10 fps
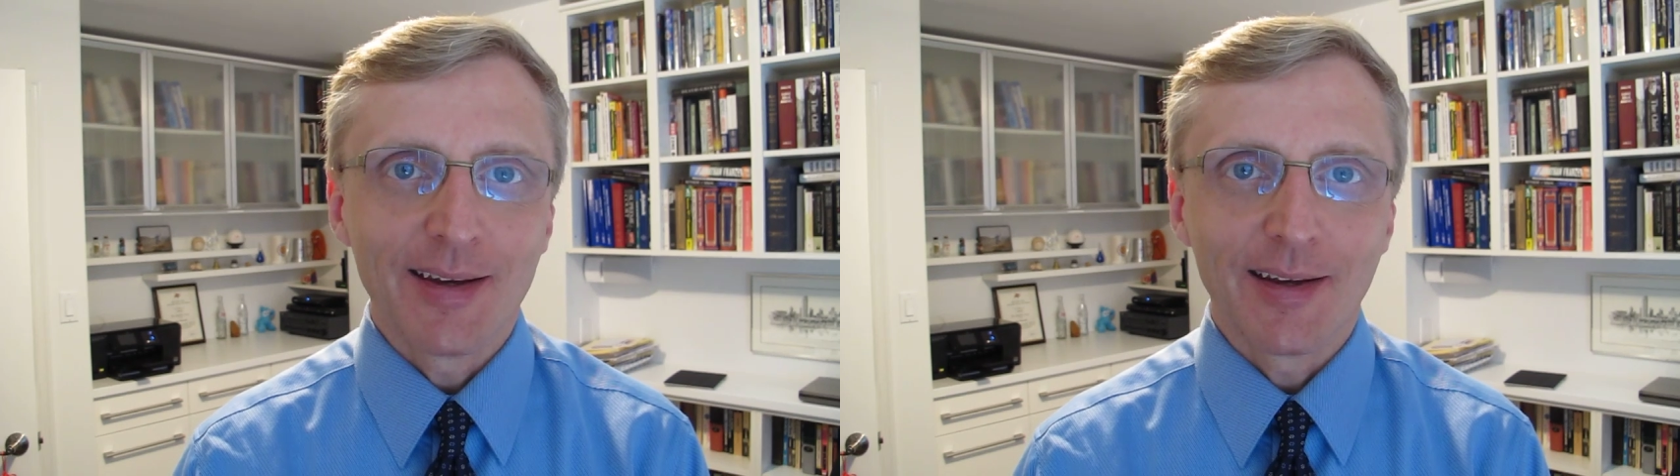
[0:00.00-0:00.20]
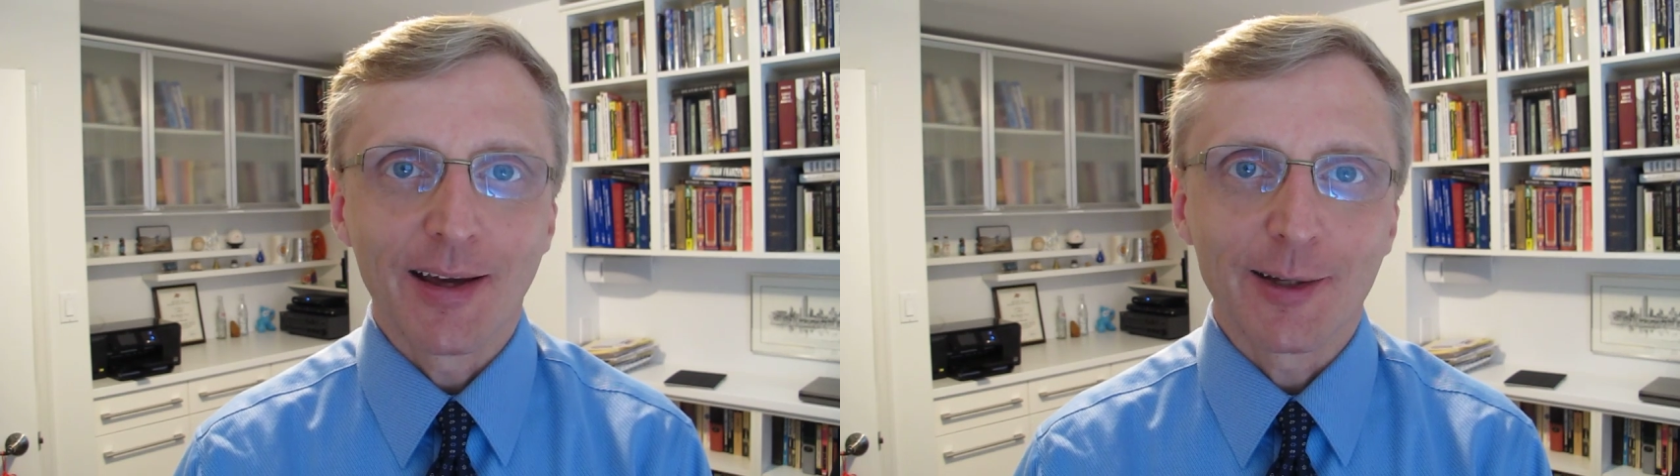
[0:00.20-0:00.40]

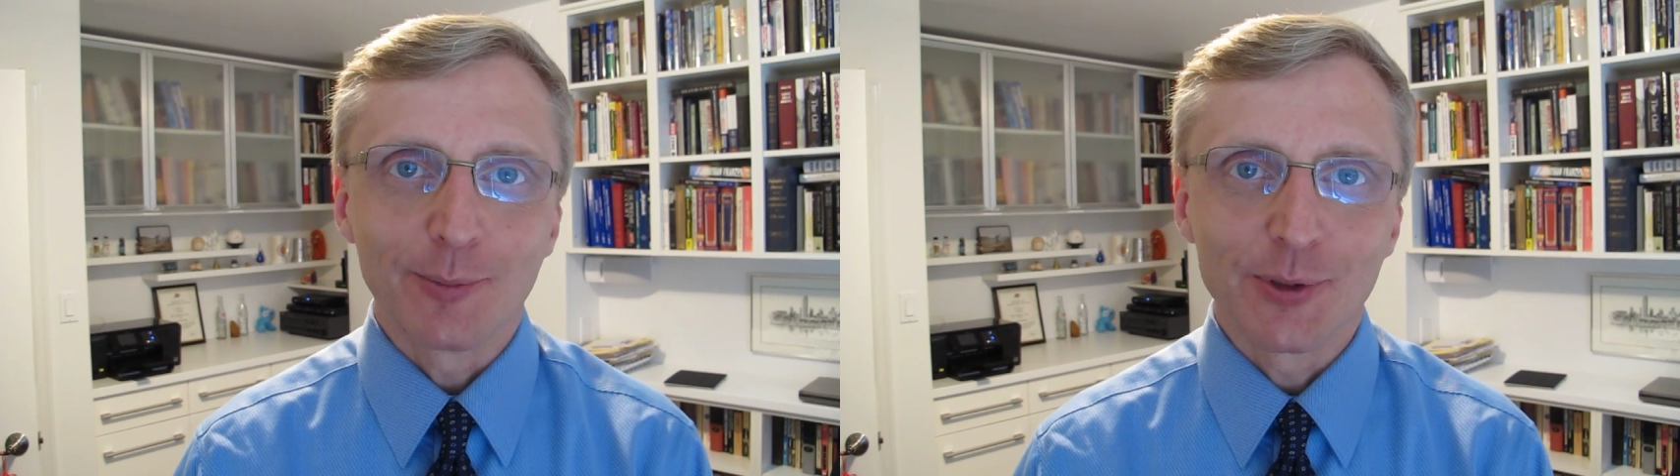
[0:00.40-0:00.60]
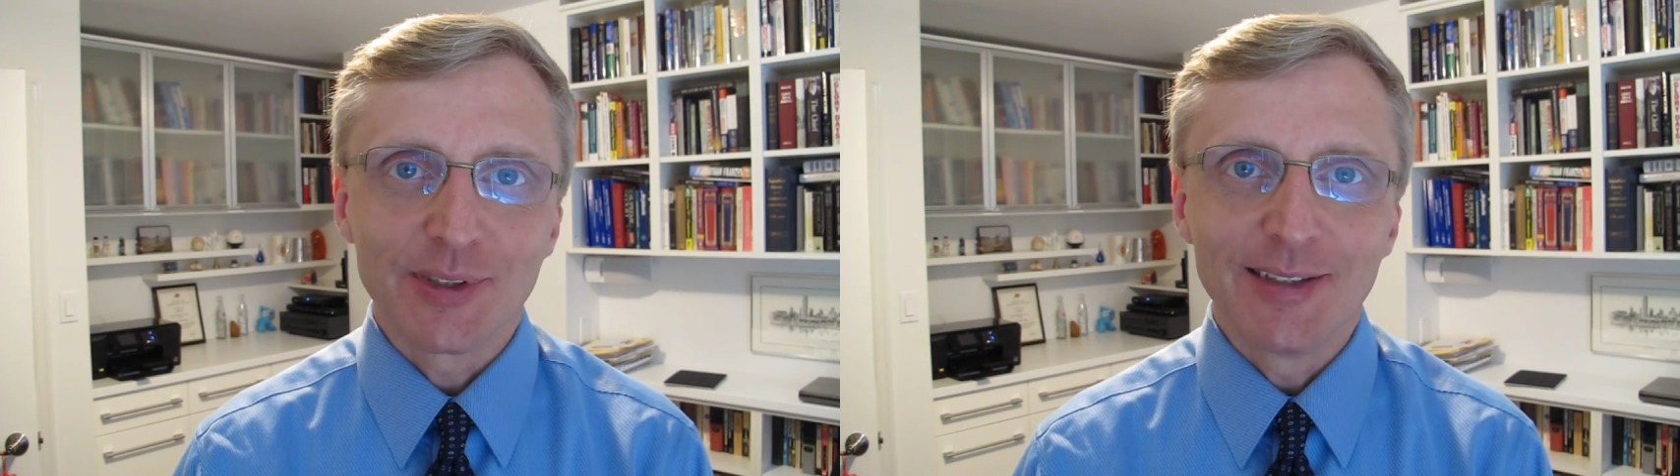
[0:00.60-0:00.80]
and I can
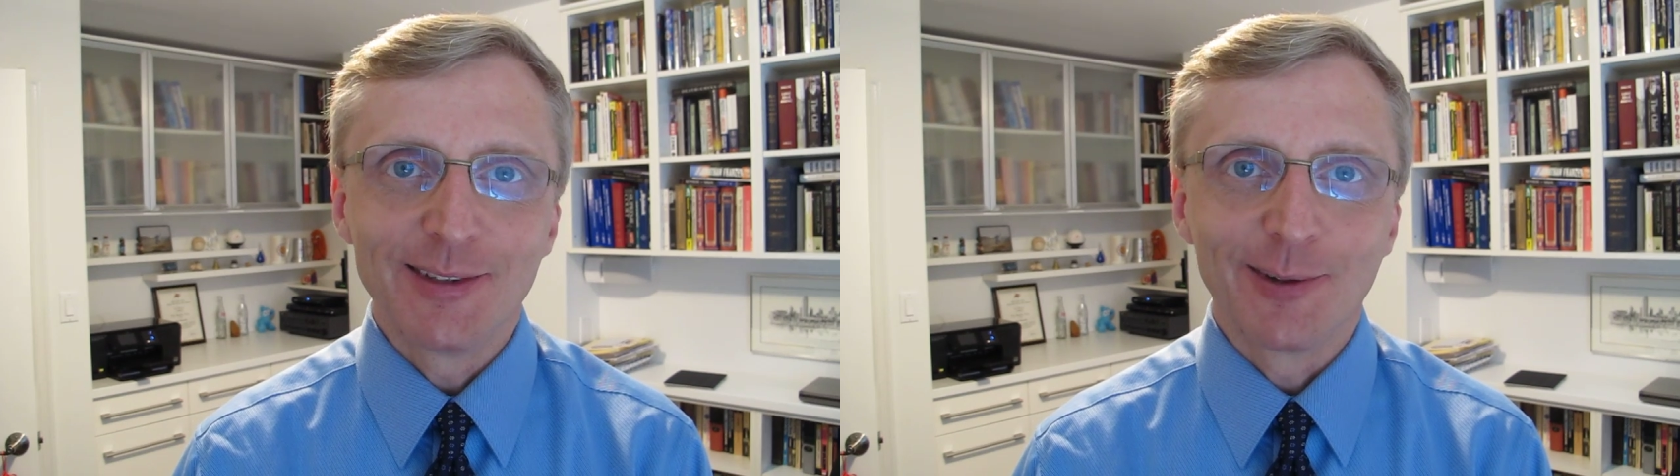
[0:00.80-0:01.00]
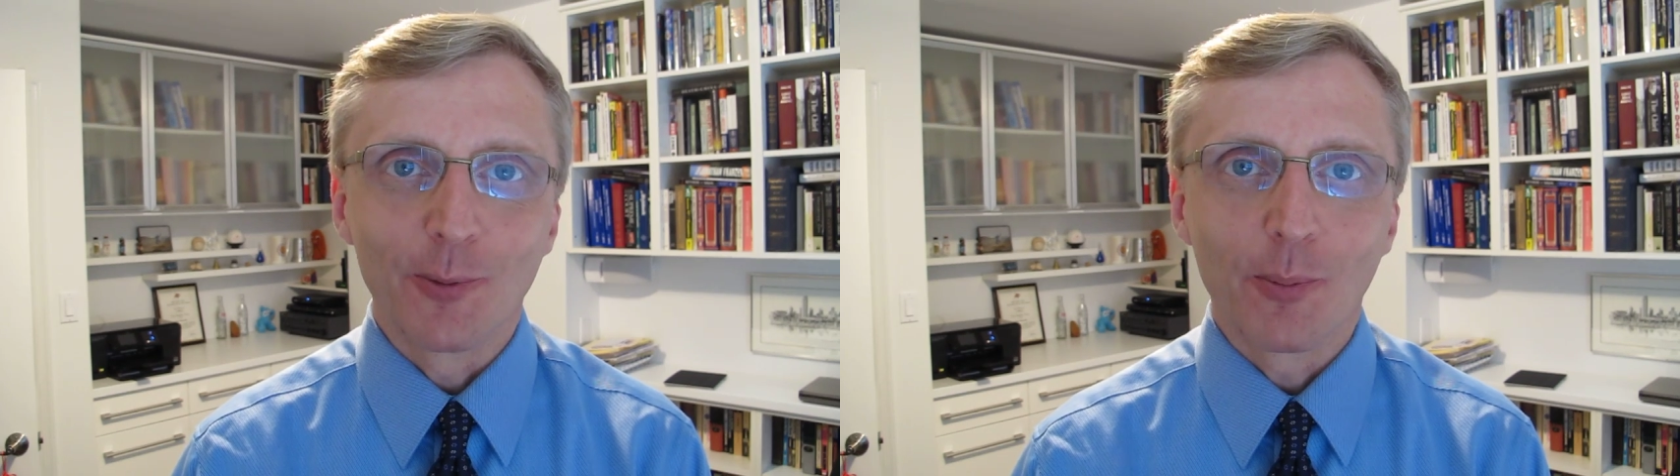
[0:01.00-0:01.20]
proceed
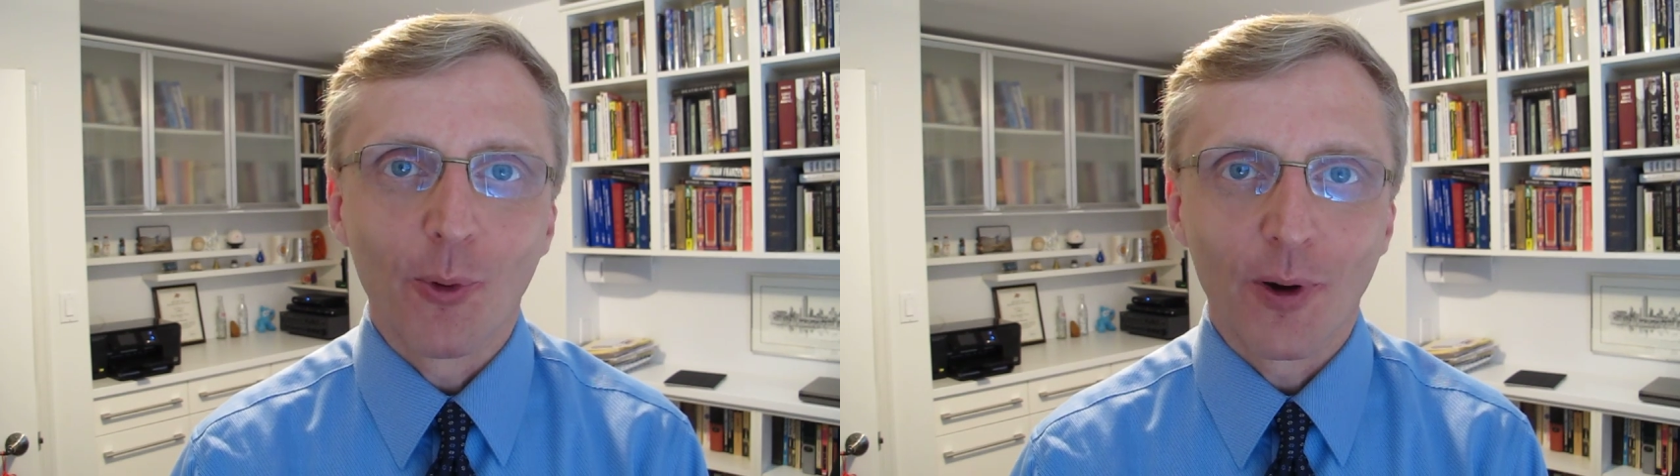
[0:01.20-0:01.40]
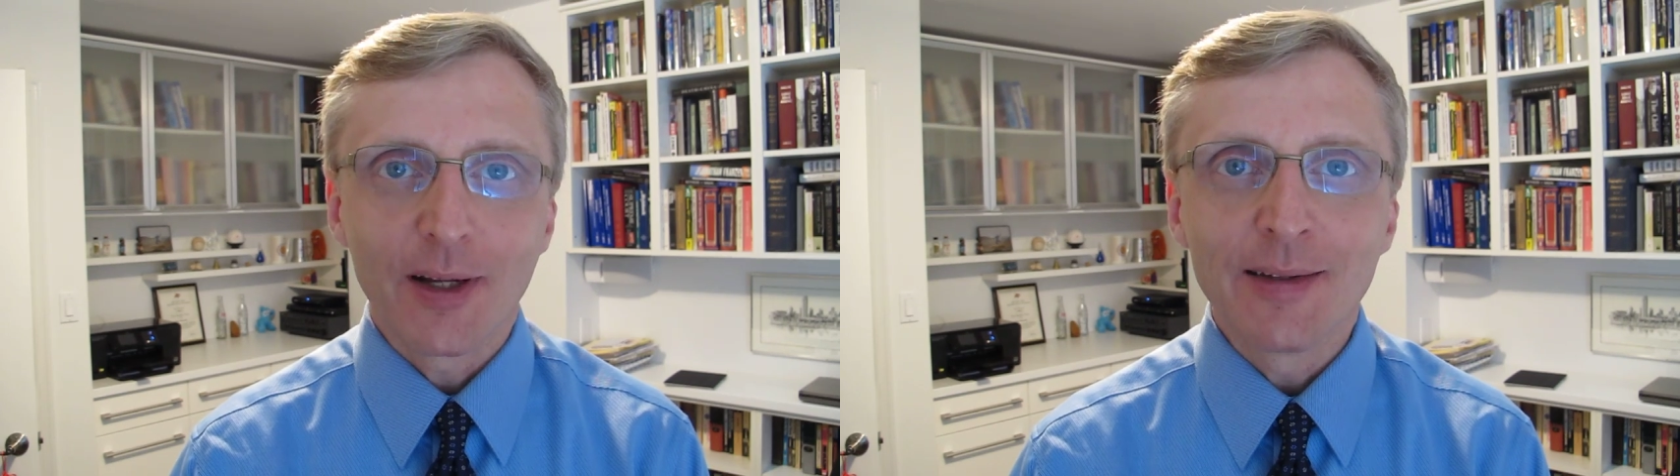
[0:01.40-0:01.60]
to the
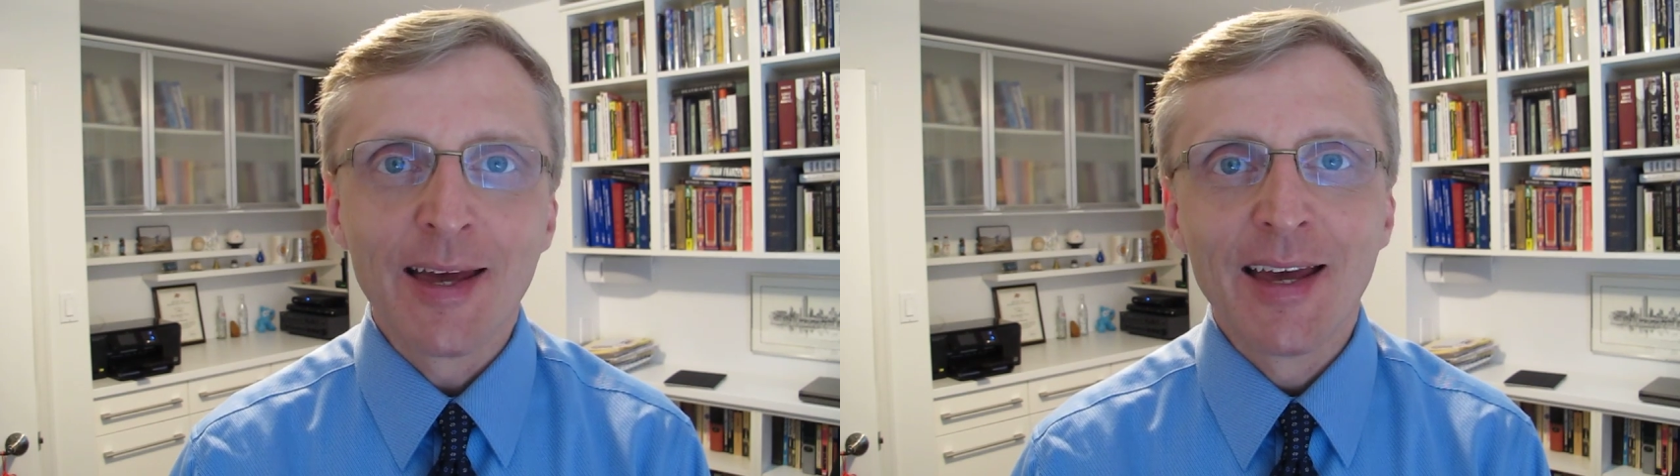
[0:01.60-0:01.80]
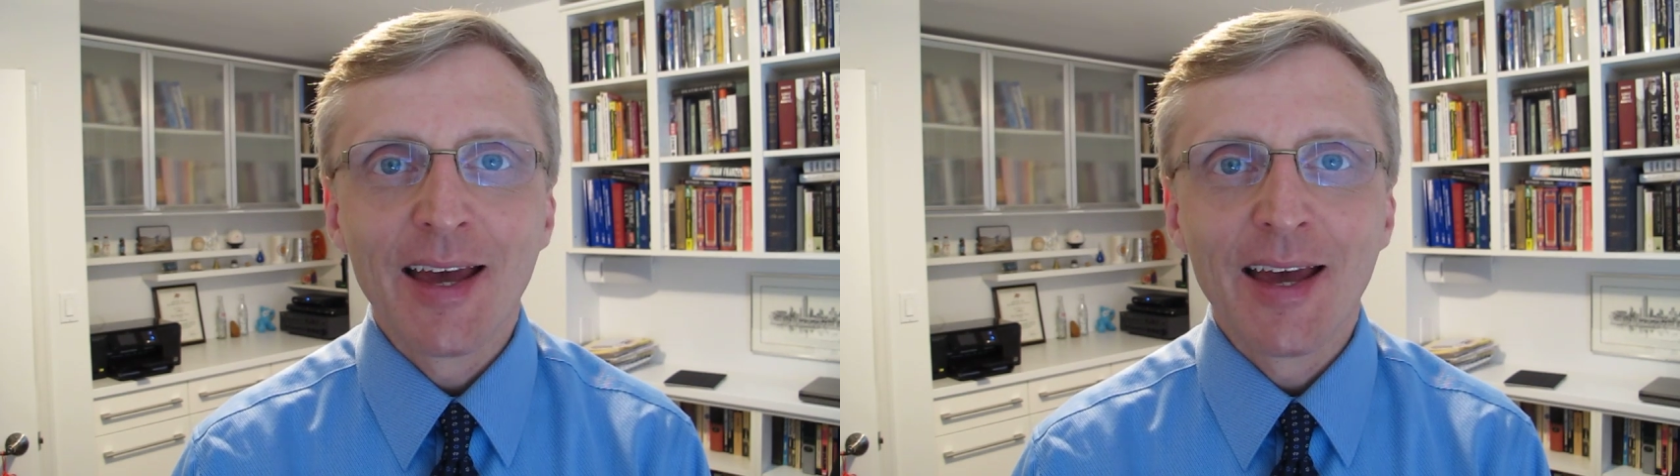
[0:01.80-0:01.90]
reporting,